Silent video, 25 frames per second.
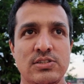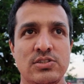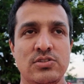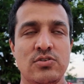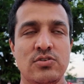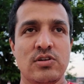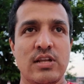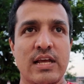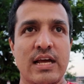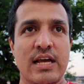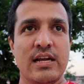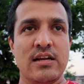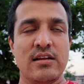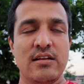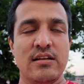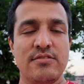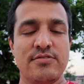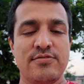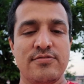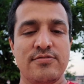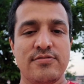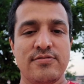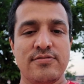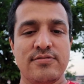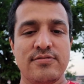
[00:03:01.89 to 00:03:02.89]
So
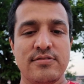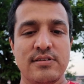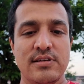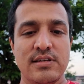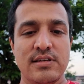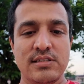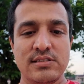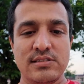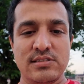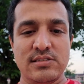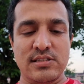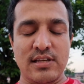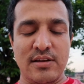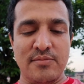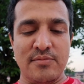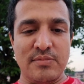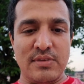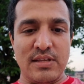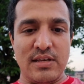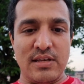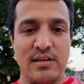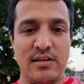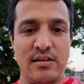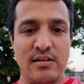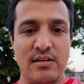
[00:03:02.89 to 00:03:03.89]
tariff is
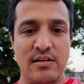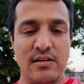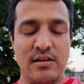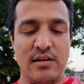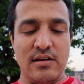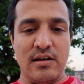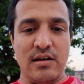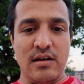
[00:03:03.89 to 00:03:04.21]
something,